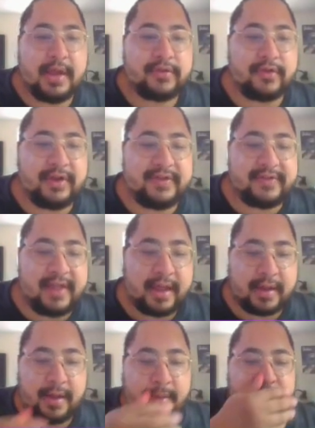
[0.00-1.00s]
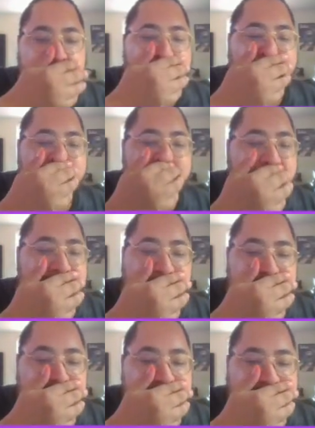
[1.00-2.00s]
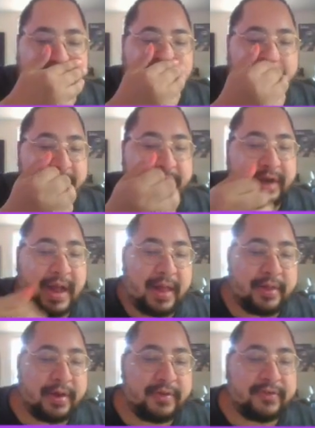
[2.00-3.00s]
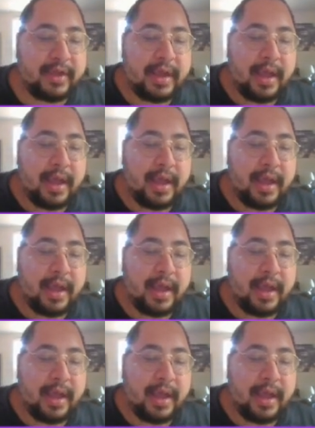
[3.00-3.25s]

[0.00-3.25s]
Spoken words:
So this deck comes around $311.